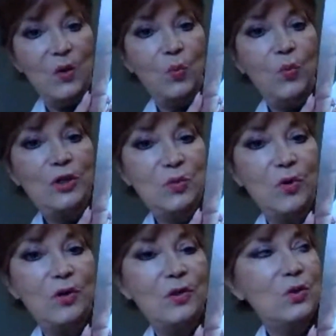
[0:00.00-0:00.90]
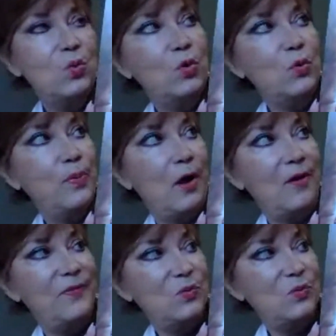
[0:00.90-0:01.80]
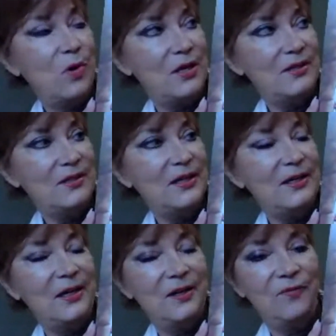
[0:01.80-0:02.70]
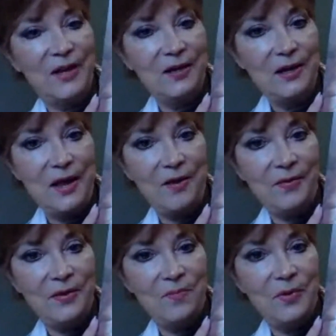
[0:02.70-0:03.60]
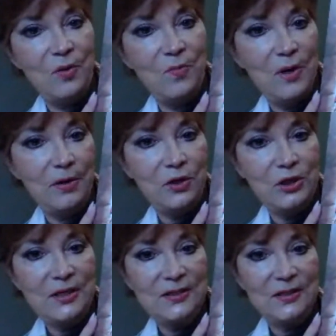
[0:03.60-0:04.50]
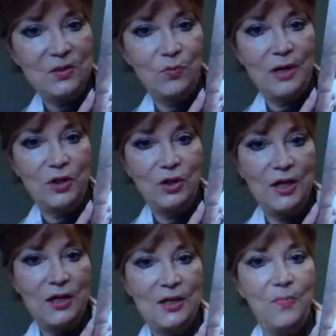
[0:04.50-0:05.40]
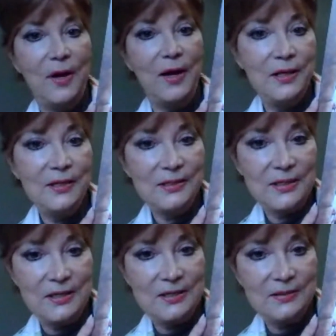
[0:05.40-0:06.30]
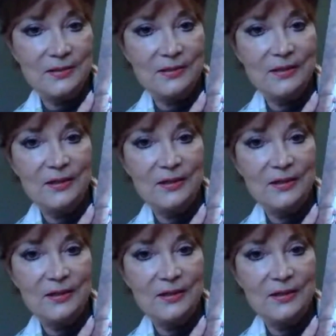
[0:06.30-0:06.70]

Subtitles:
which is where the school of the prophets was. And I had found out that Mother Mary and Jesus were educated by the Essenes